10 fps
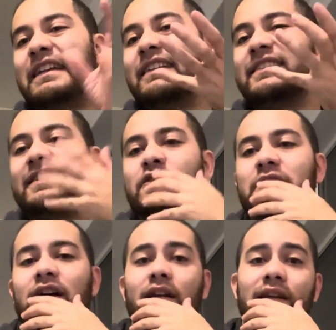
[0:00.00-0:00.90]
listen to
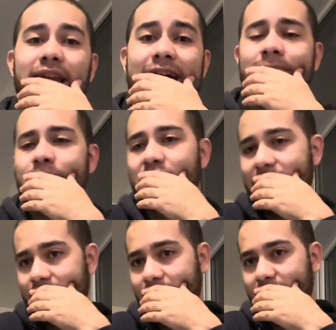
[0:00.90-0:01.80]
it a lot,
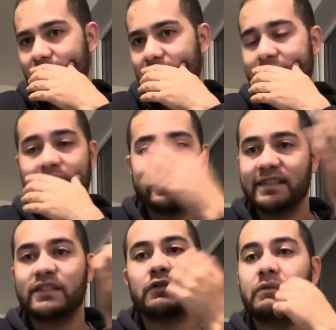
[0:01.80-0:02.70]
but if I
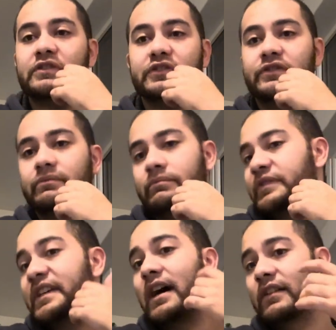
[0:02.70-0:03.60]
listened to it, it was
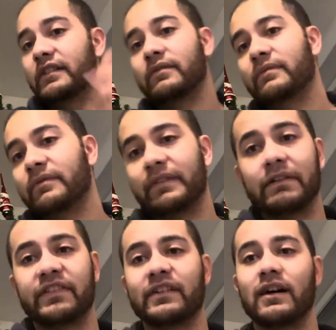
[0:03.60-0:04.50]
solid,
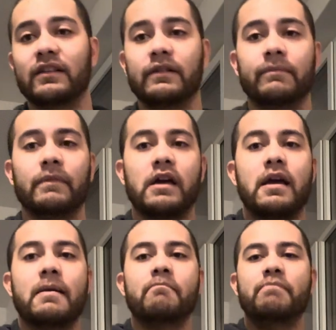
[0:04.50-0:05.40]
very solid.
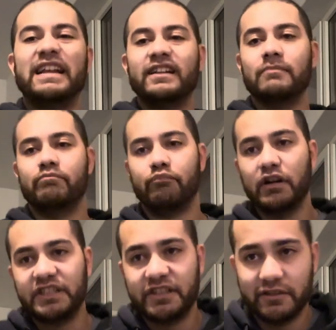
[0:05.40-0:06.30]
Benny the
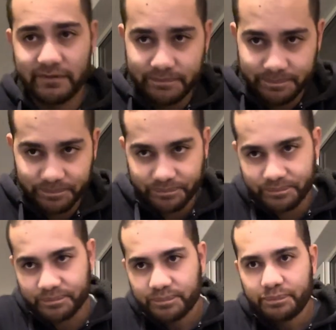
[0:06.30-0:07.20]
Butcher,
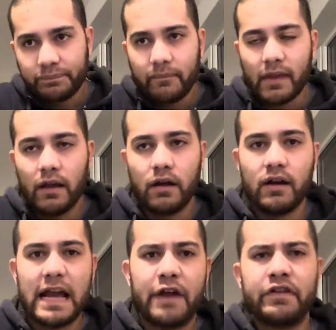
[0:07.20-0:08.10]

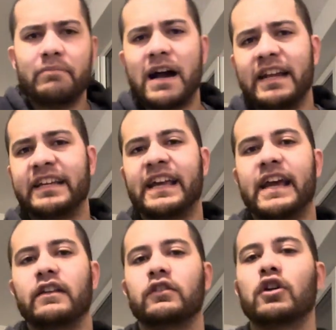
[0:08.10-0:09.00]
Everybody
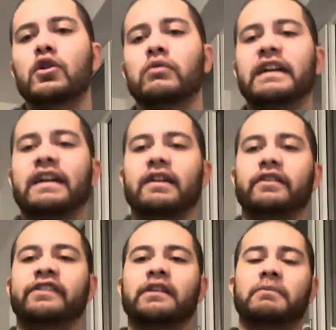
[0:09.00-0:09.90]
Can't Go, and
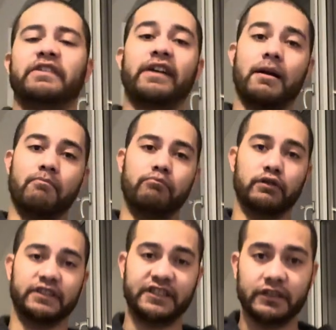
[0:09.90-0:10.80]
Summertime
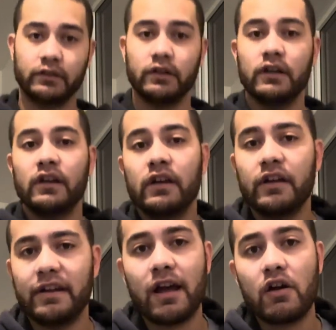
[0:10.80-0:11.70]
Butch.
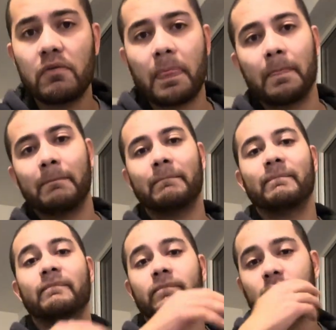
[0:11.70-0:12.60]
Now,
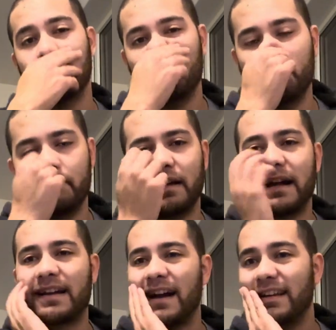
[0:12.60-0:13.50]
I
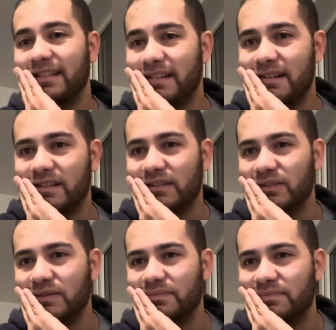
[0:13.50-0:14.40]
kind
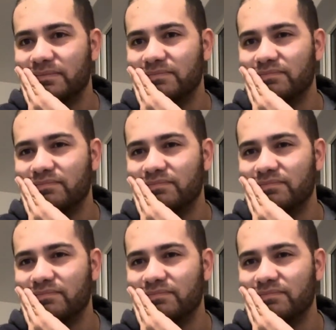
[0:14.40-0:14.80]
of